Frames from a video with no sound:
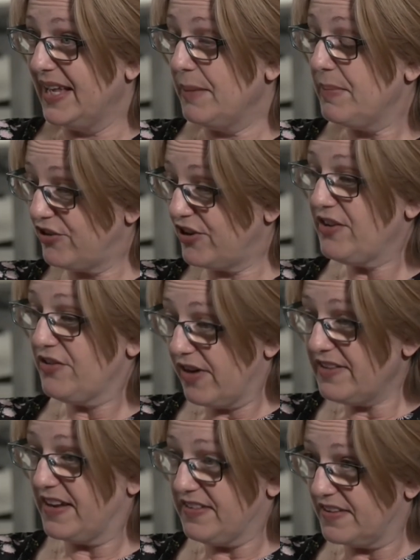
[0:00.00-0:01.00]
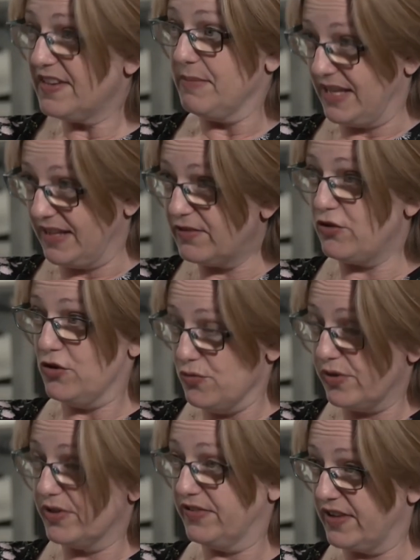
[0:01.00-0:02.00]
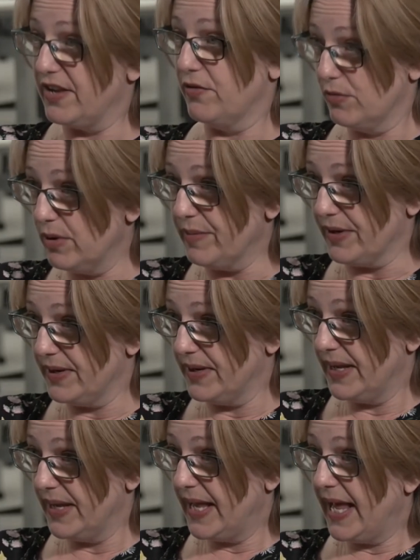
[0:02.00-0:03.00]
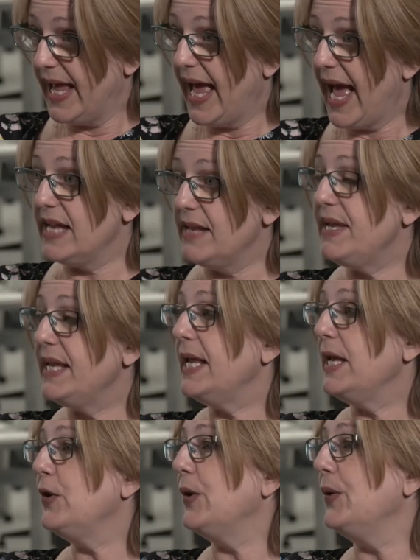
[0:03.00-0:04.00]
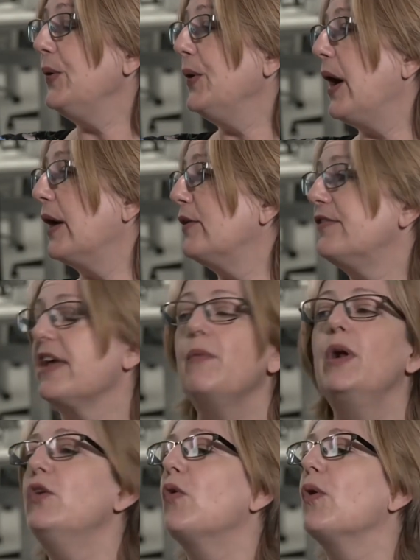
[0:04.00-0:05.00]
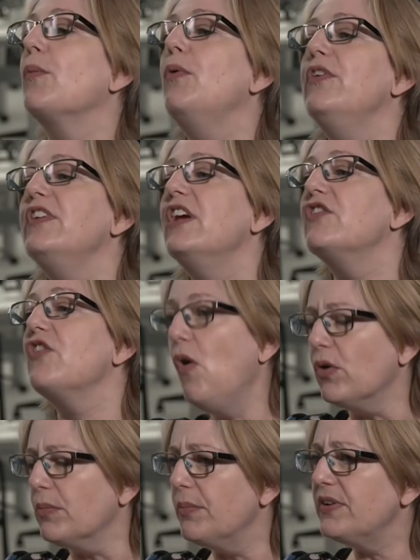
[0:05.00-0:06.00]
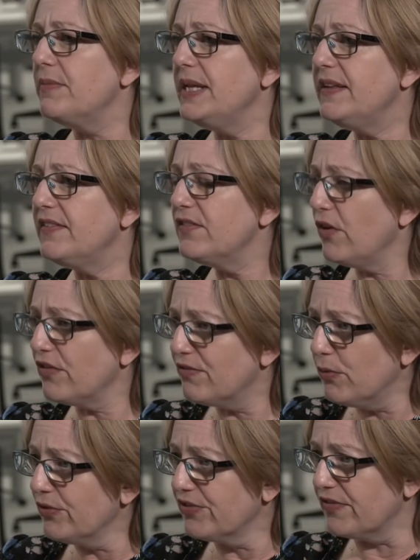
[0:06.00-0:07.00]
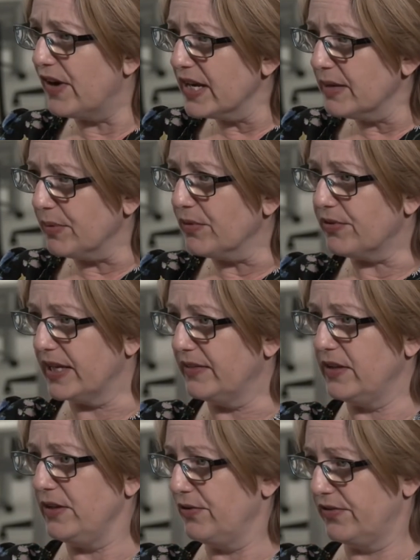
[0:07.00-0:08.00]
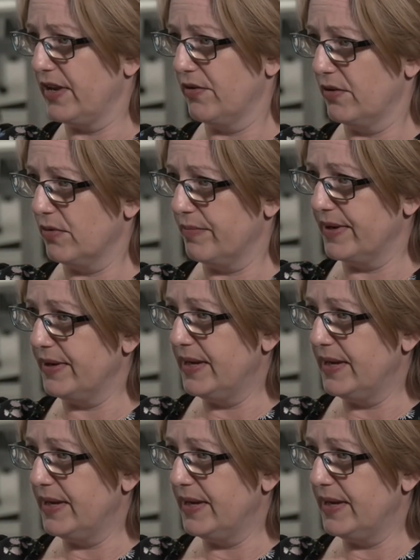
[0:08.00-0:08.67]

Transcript: But gender identity means that you can say you're a woman. And I mean, I could say, well, you're putting it on, but I mean, this is not a falsifiable thing that you say you're a woman.